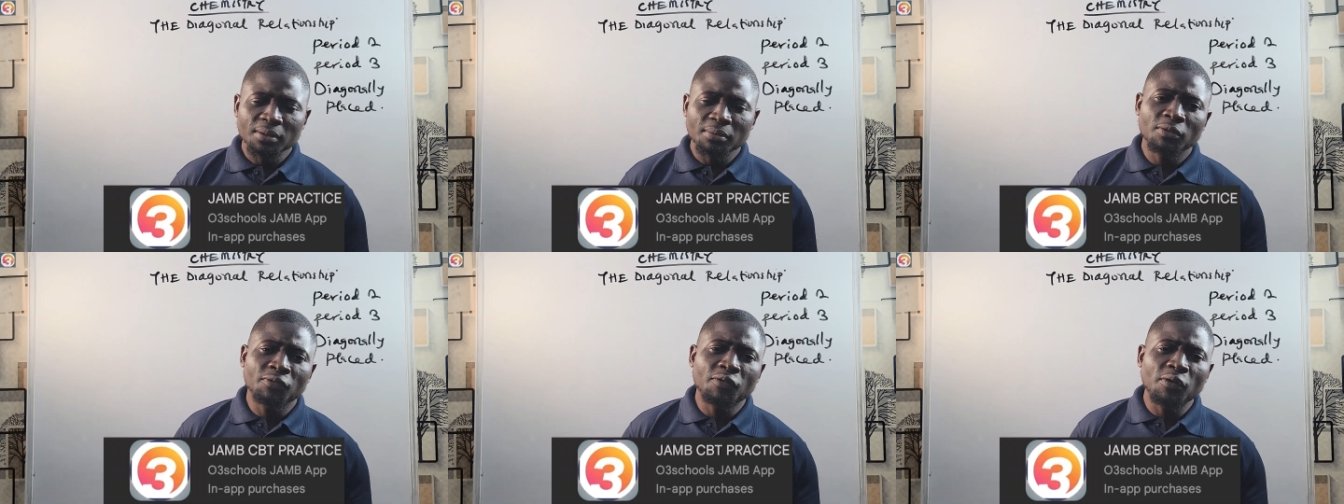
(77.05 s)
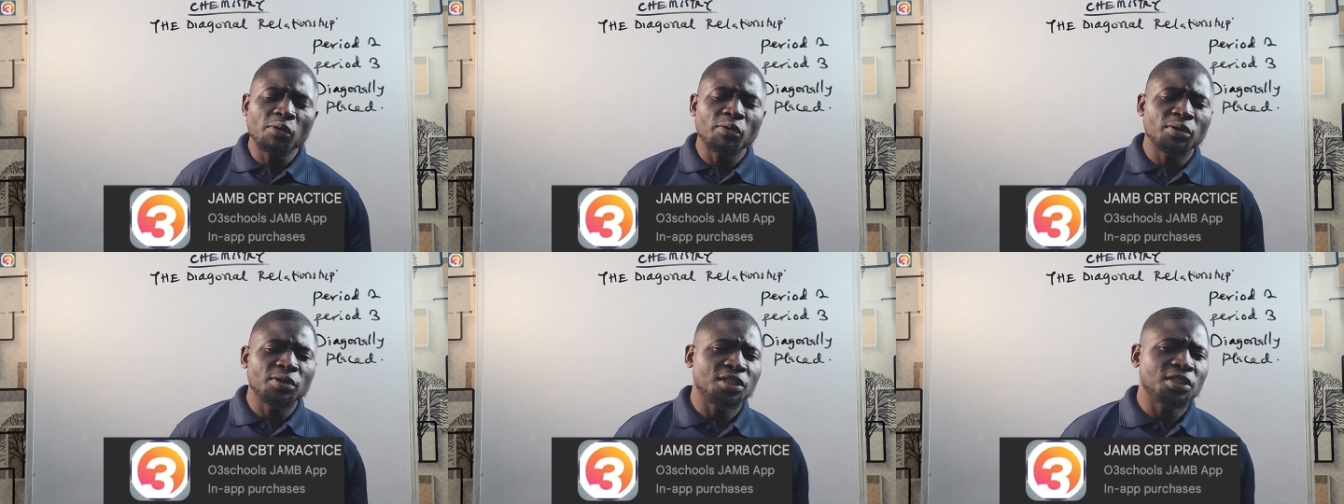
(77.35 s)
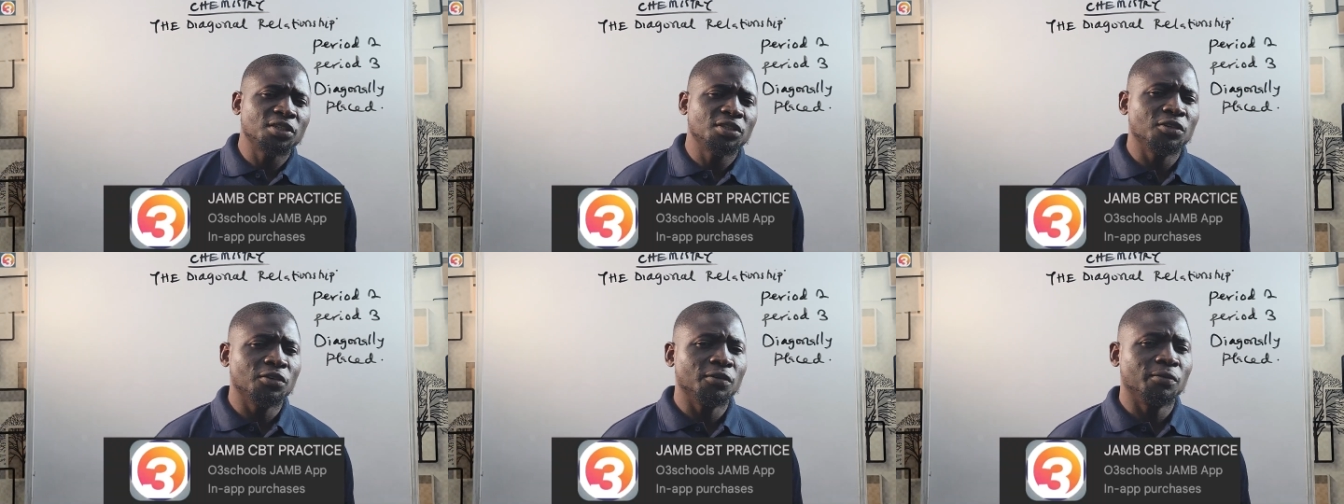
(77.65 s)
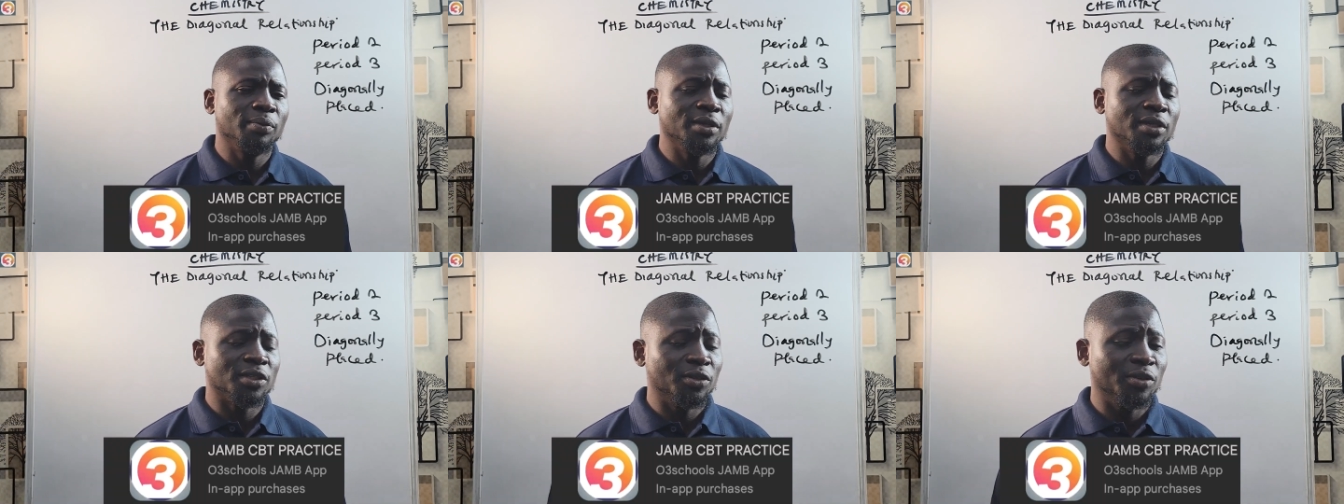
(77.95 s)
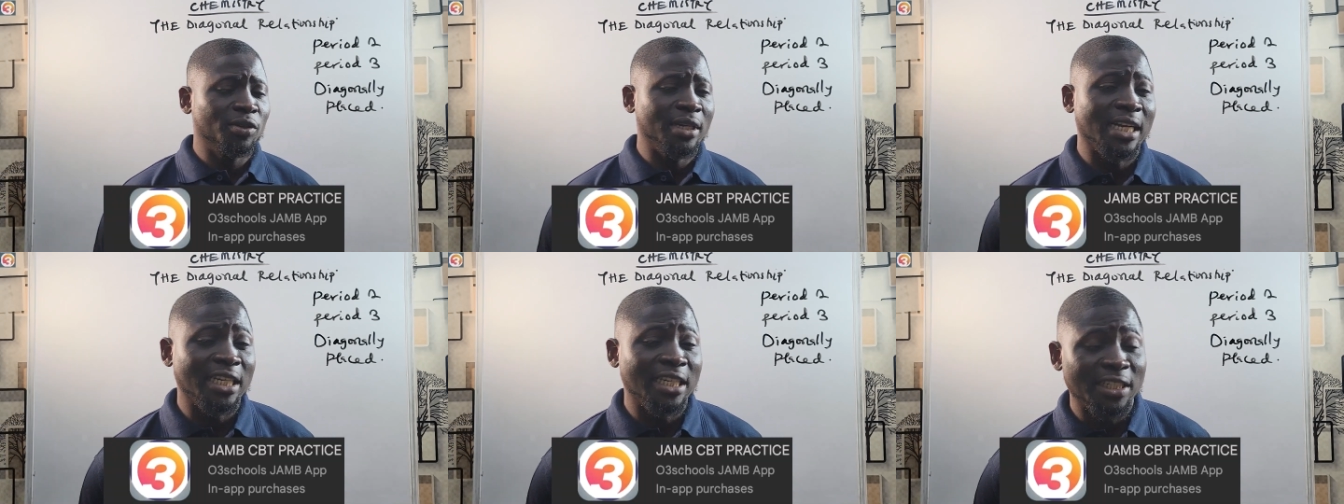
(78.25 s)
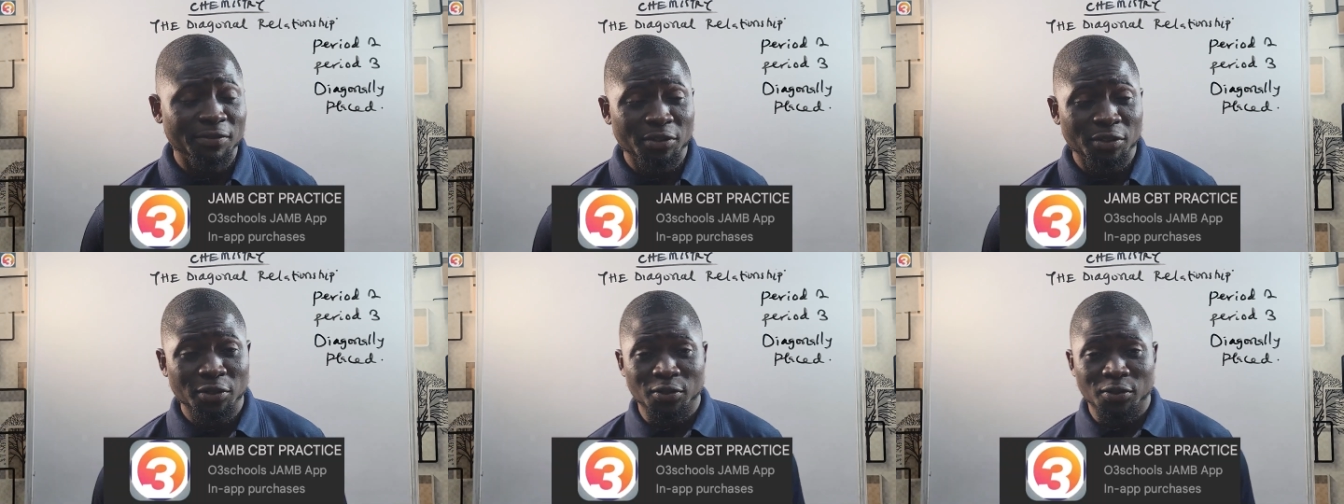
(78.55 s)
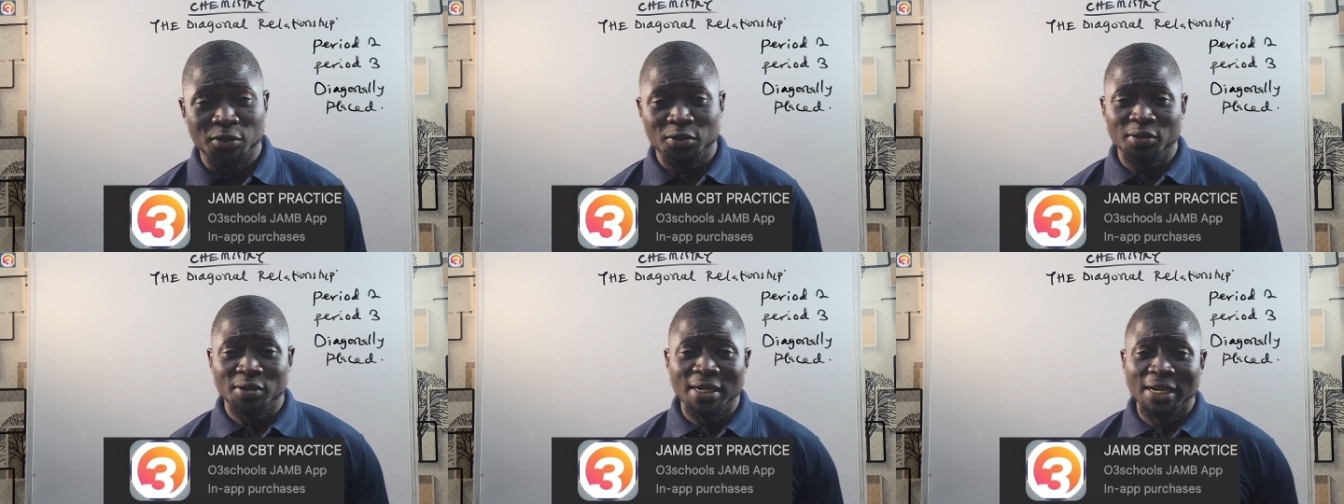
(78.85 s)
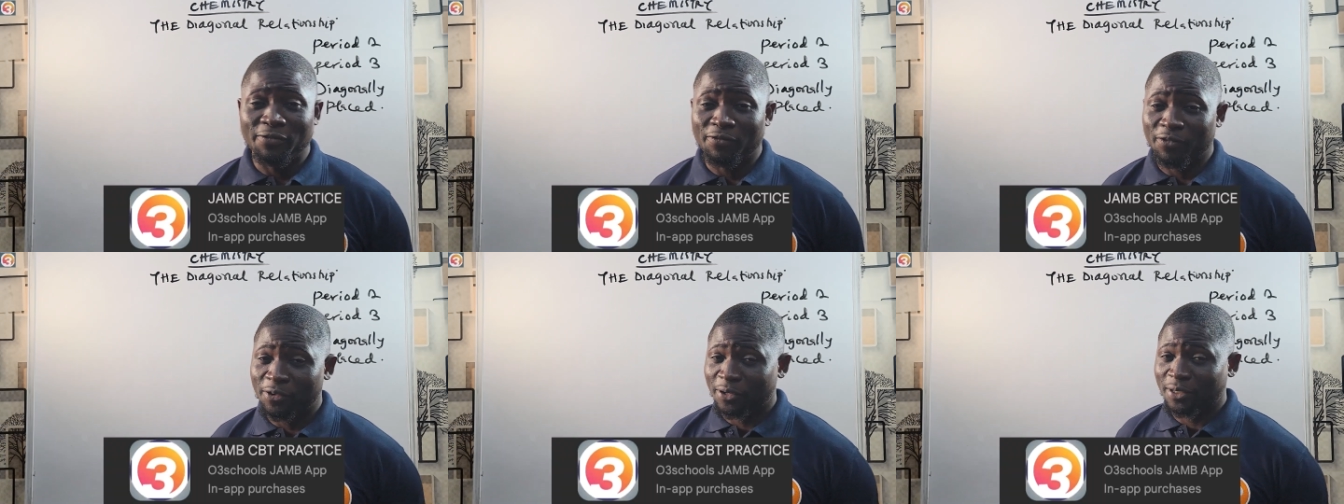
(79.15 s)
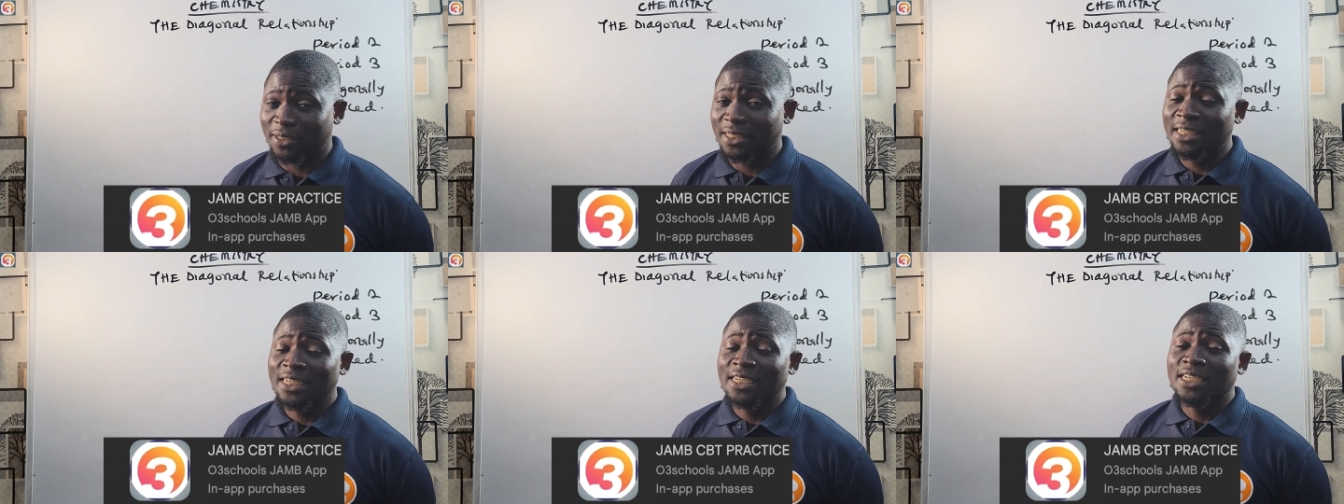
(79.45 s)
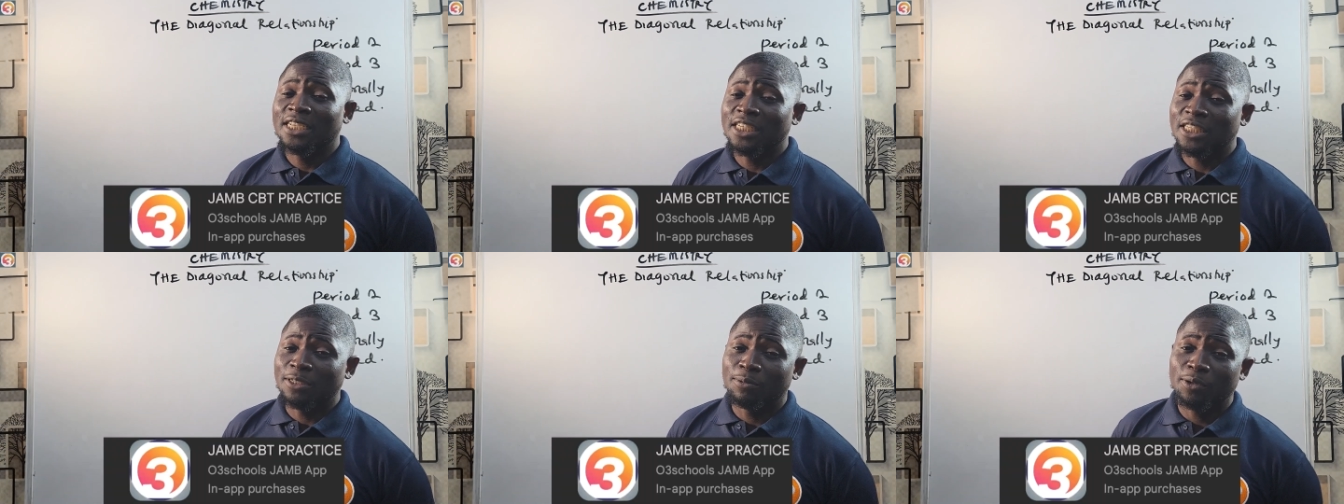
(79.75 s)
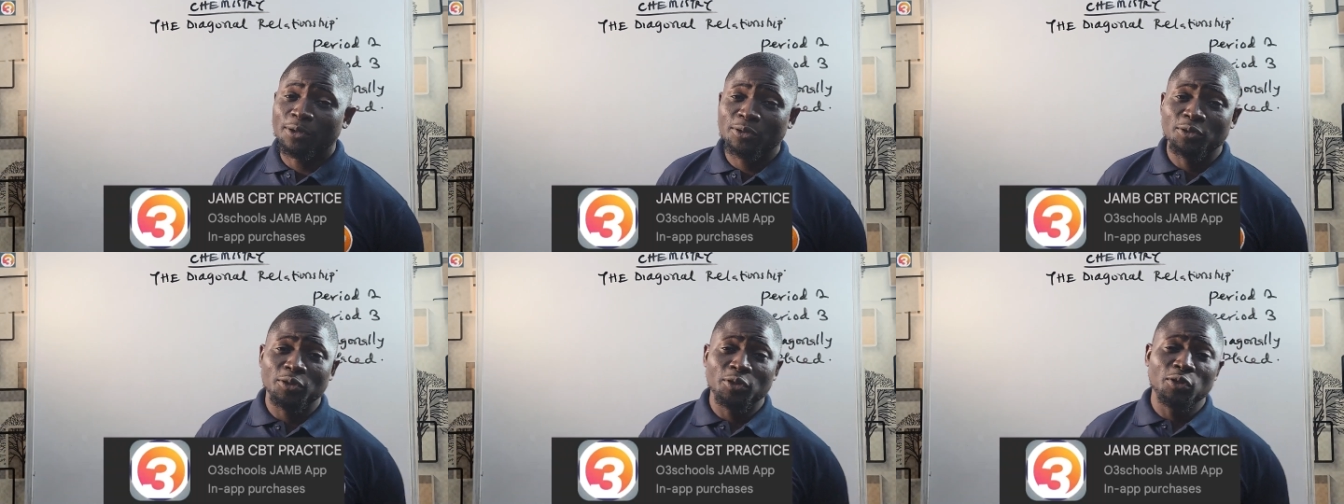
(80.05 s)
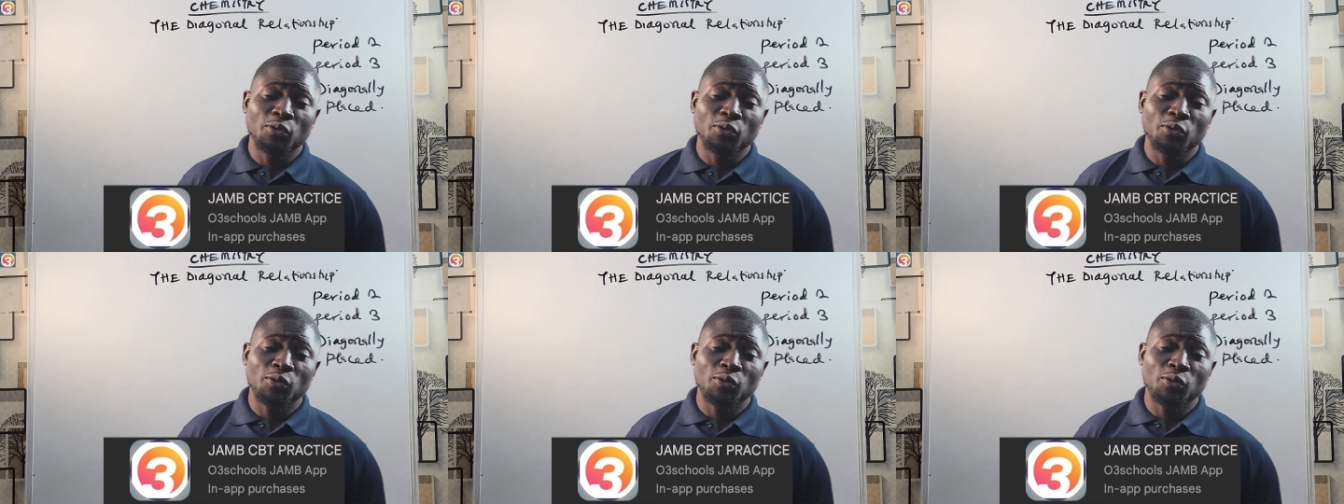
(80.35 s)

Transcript: Before we continue, please note that this video tutorial, of course, is brought to